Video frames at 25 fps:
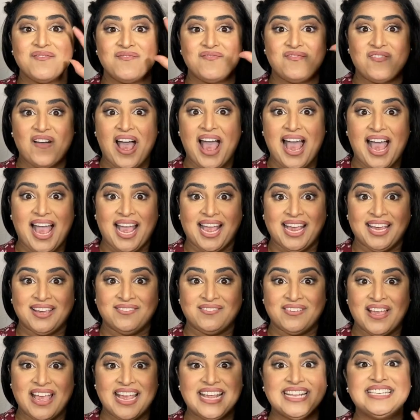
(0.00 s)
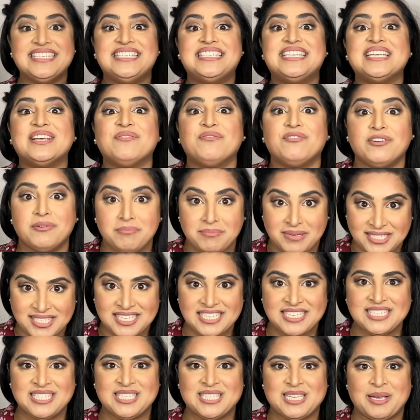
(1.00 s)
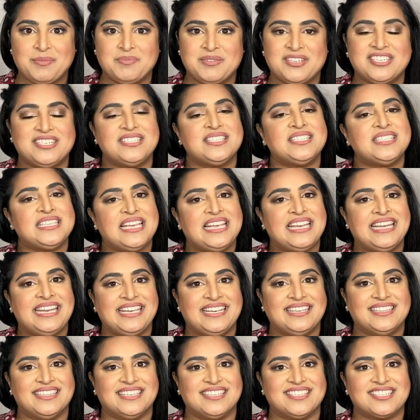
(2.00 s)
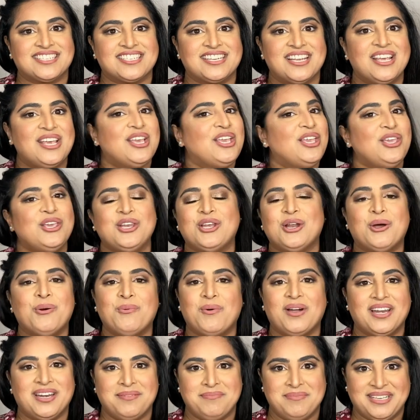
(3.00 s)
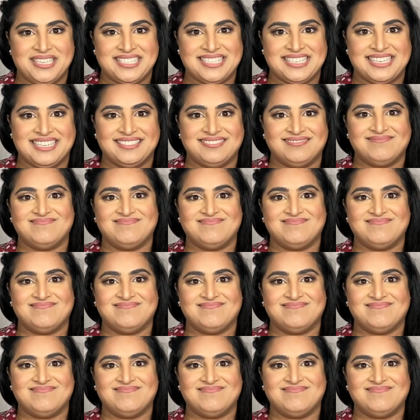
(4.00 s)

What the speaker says: 5 different misconceptions in English. You don't want to miss it.